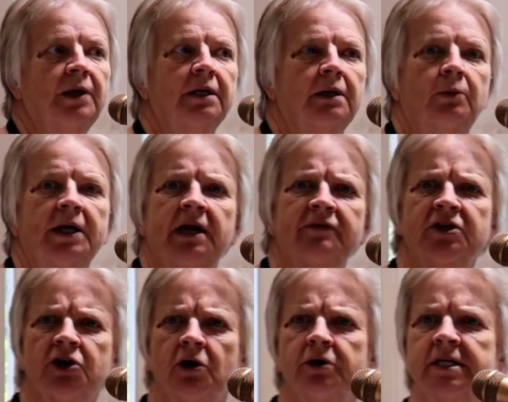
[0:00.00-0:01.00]
We never
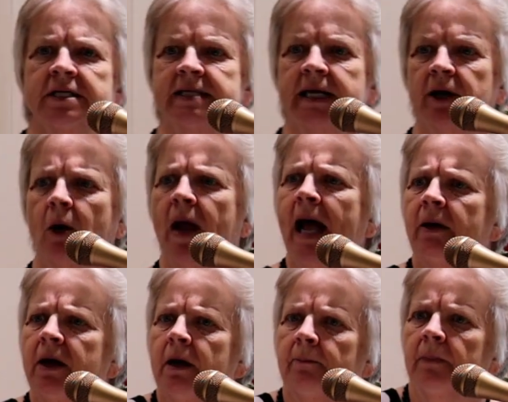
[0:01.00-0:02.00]
taught her to say no. How
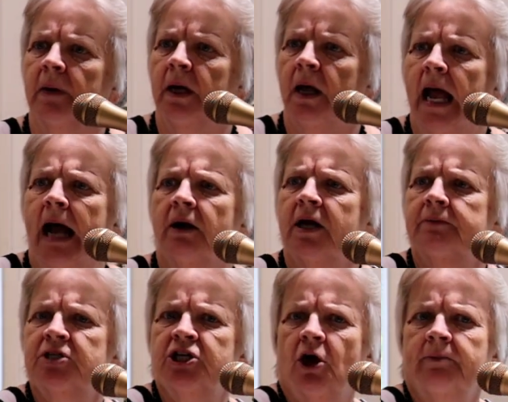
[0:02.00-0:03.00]
come? How come
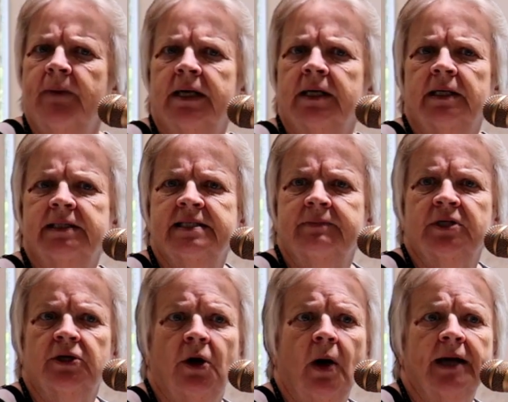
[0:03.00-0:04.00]
she automatically seemed
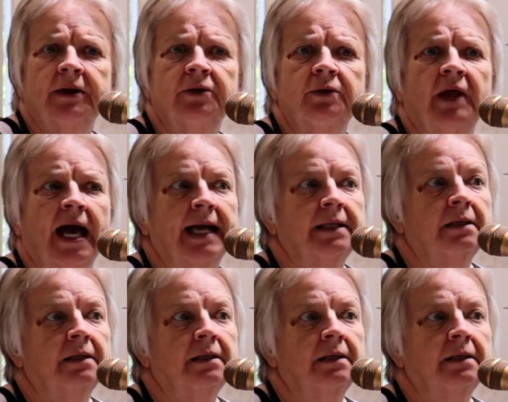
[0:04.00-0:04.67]
to know how to do that?